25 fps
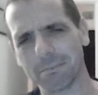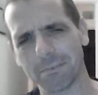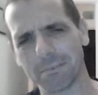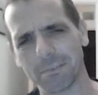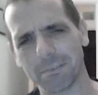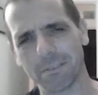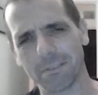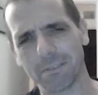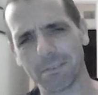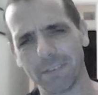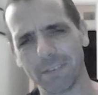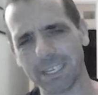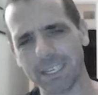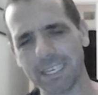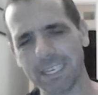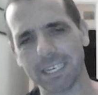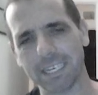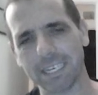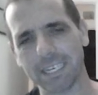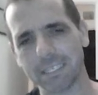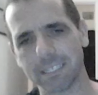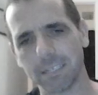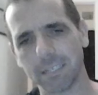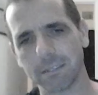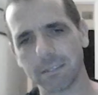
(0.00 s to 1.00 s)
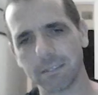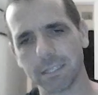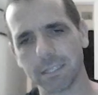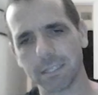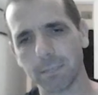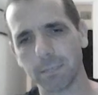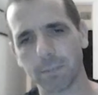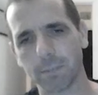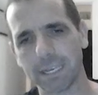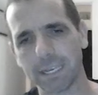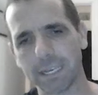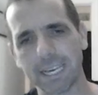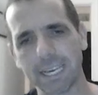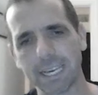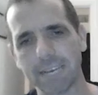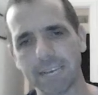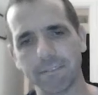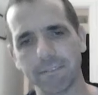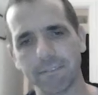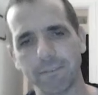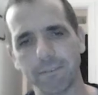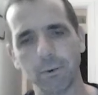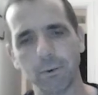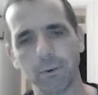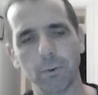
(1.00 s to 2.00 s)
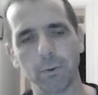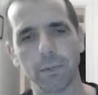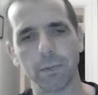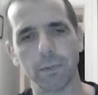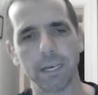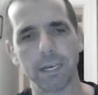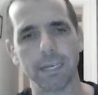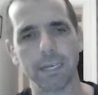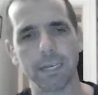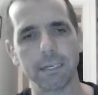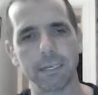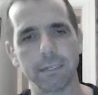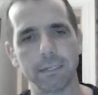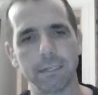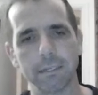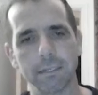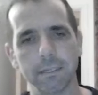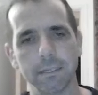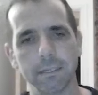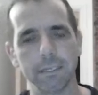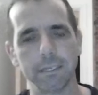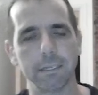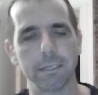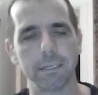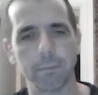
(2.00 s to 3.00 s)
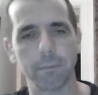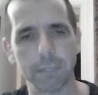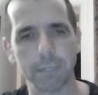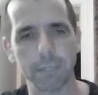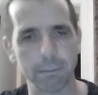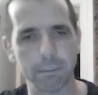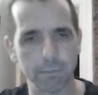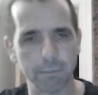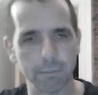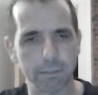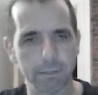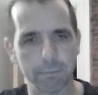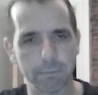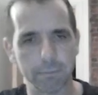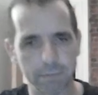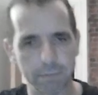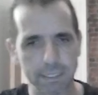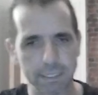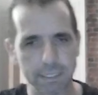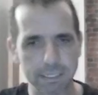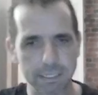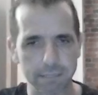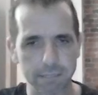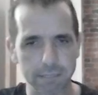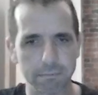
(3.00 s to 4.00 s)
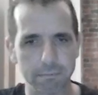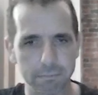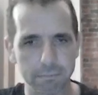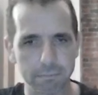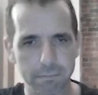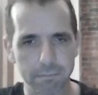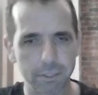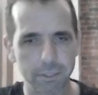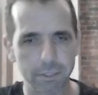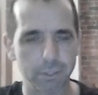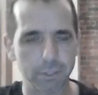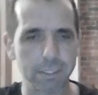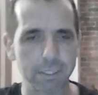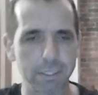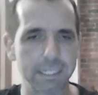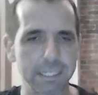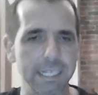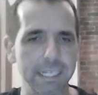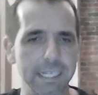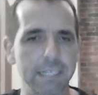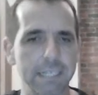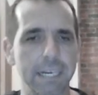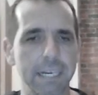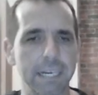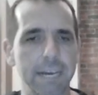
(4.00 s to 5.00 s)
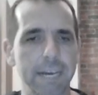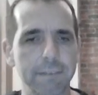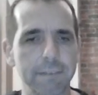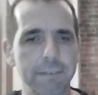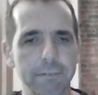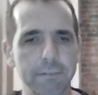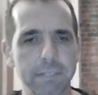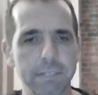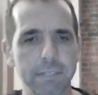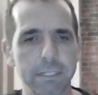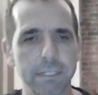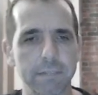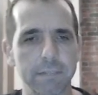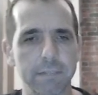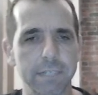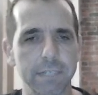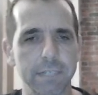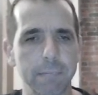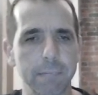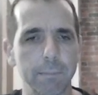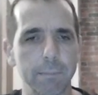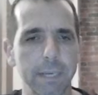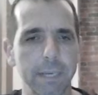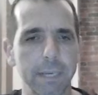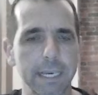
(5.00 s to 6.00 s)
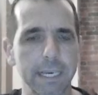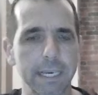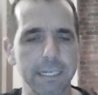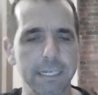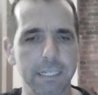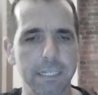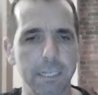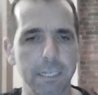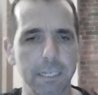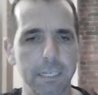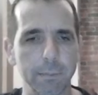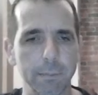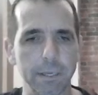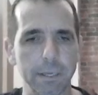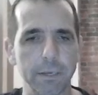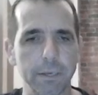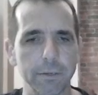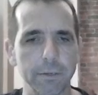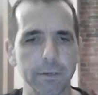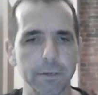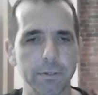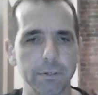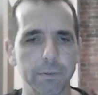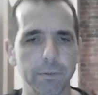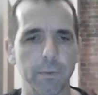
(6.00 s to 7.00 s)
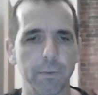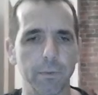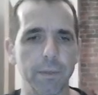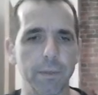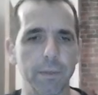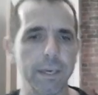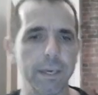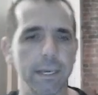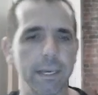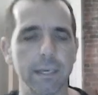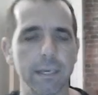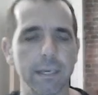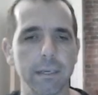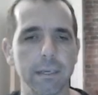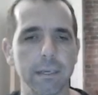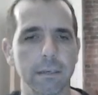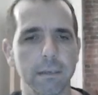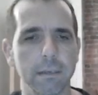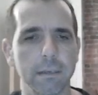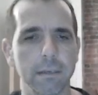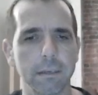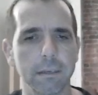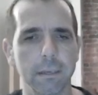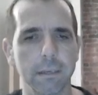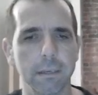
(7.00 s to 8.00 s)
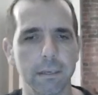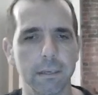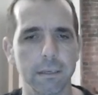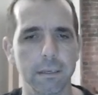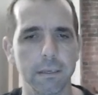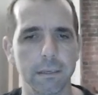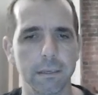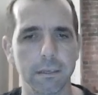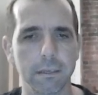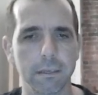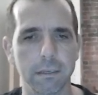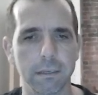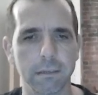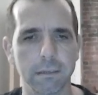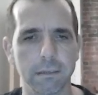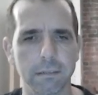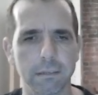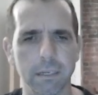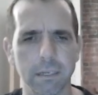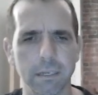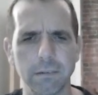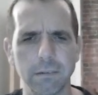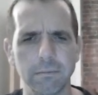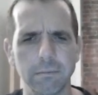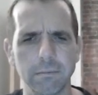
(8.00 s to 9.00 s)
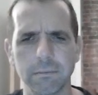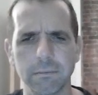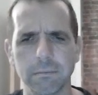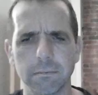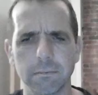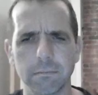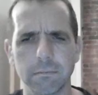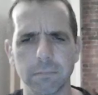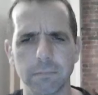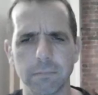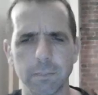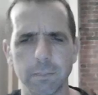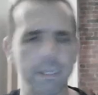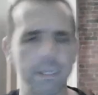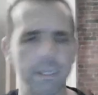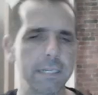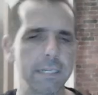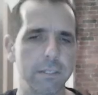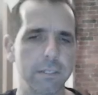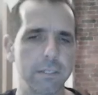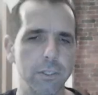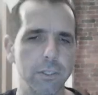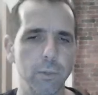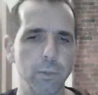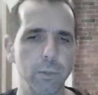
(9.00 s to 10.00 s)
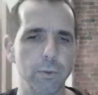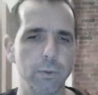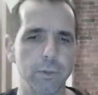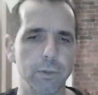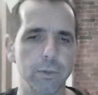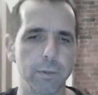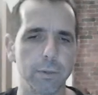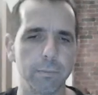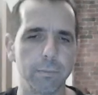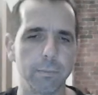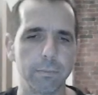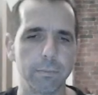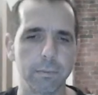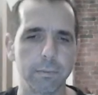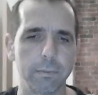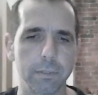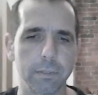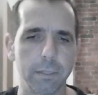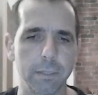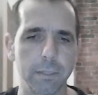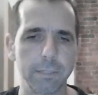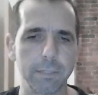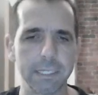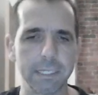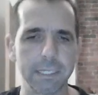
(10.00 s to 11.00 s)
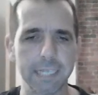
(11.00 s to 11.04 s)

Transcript: think, yeah, don't play f4 there. You know, we're in. You can see that having reserve tempi here is going to be a useful thing. Don't spend 2 of them. I mean,